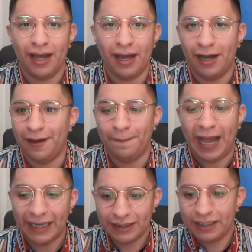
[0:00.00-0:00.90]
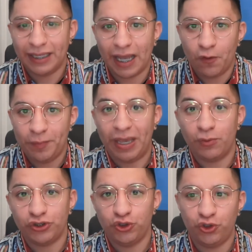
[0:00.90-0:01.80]
I didn't think I would be
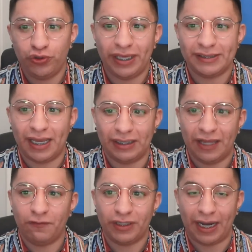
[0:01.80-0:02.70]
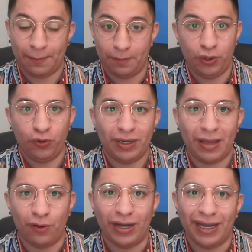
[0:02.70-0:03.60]
able to do things at a level that I'm doing them
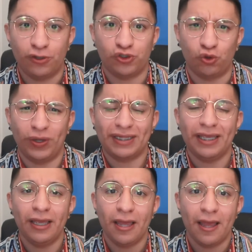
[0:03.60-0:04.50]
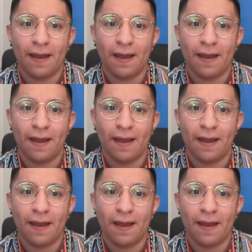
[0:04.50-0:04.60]
at right now so quickly,